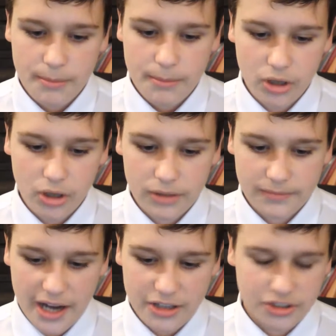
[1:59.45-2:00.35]
but
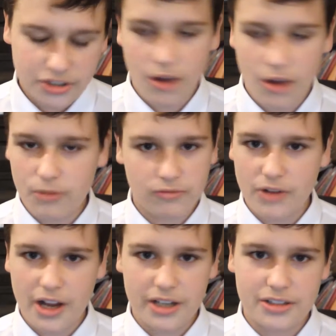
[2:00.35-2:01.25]
I just don't.
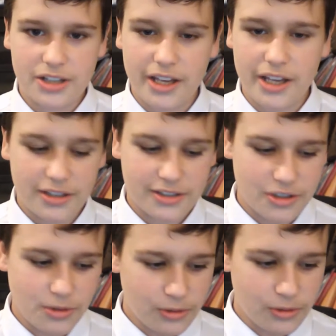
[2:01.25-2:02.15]
I just like
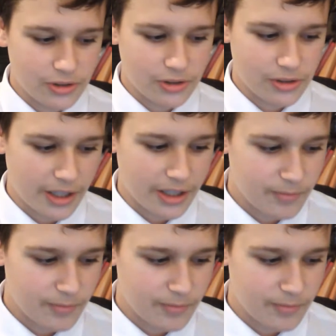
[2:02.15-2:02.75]
school. Like,